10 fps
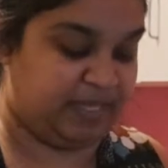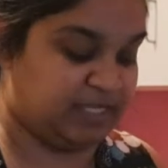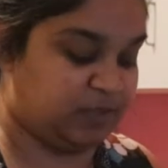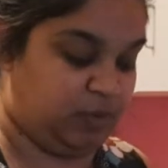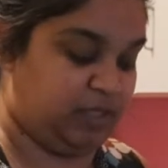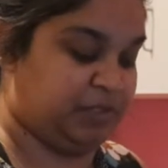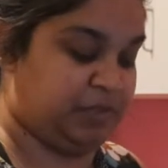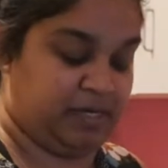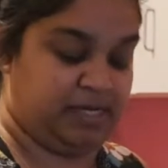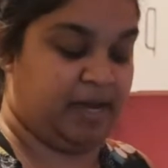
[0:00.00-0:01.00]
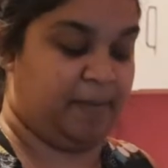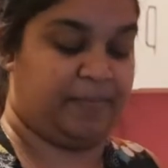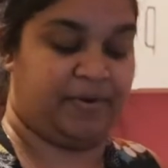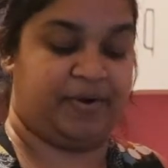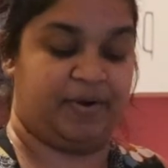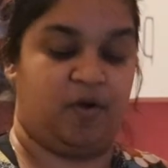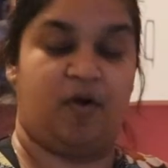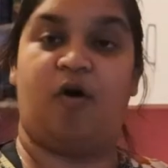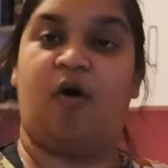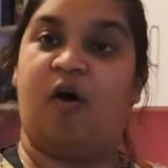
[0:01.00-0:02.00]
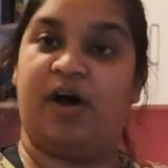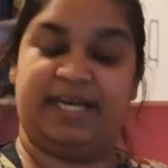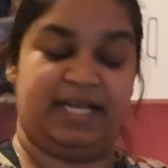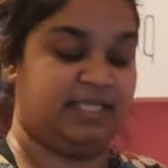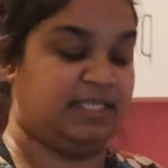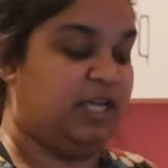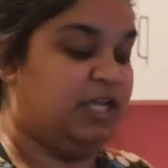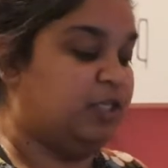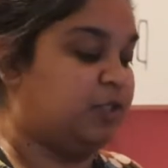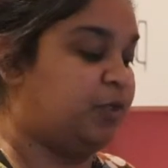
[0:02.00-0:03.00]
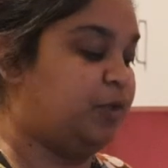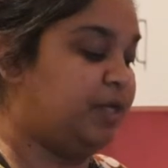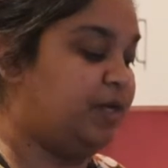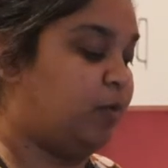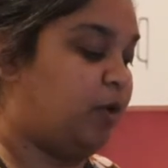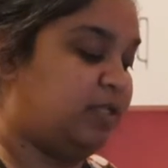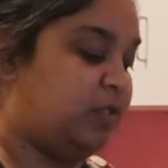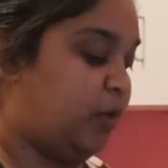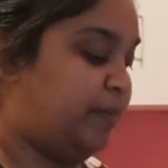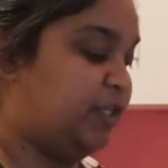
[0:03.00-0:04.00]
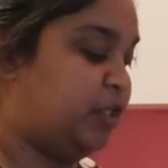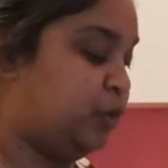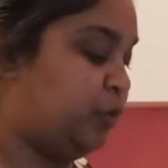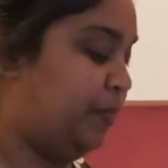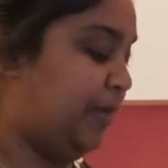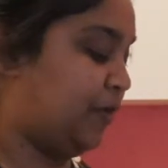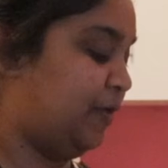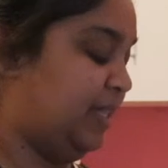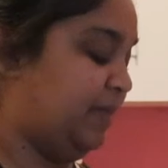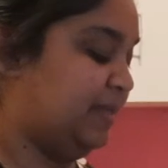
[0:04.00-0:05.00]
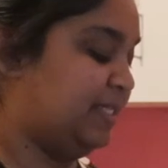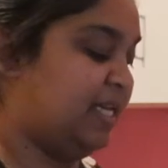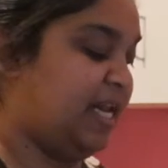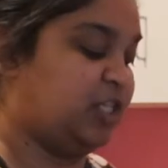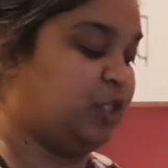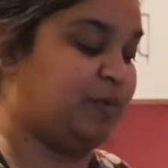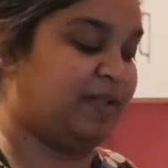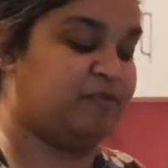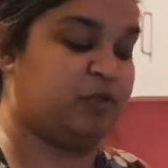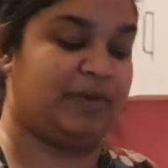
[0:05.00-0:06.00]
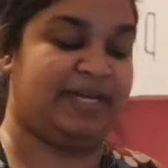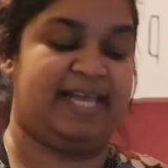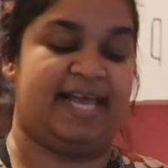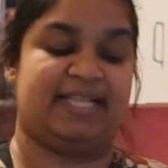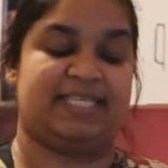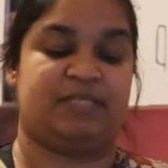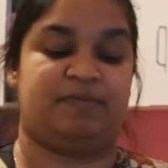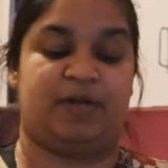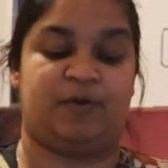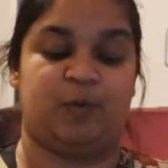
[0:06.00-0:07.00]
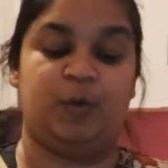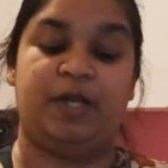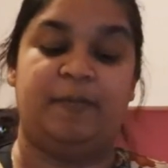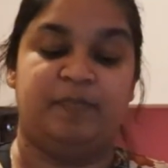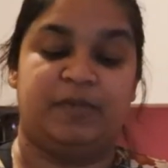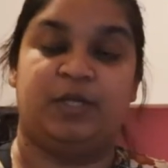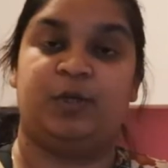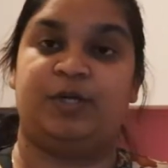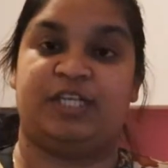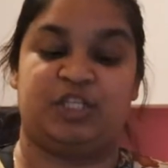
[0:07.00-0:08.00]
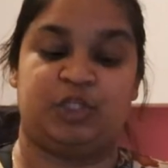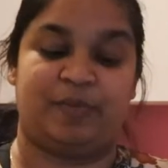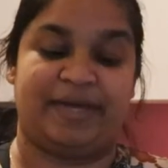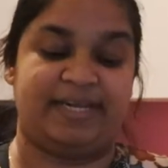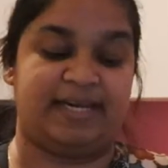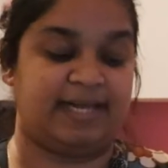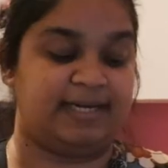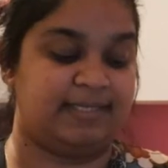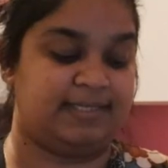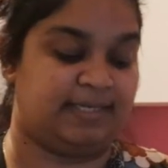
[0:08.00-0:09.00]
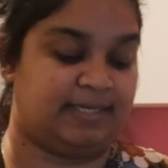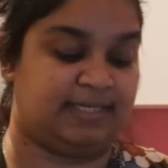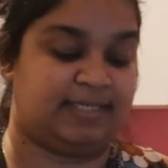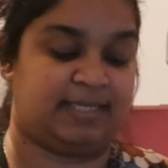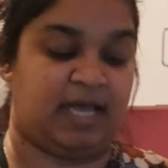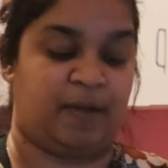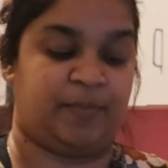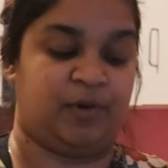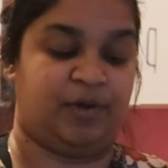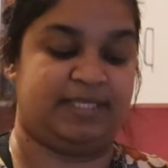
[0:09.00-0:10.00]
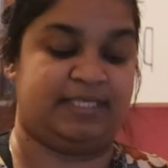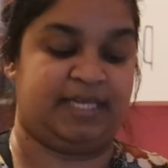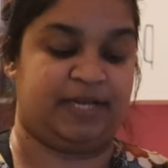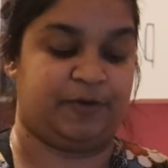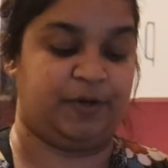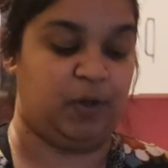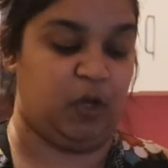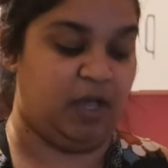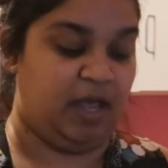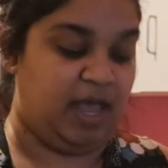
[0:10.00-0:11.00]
There's also a number on it, so you can call Norman Sue Bakery Limited at 1220 Ellesmere Road, units 29 and 30, Scarborough, Ontario.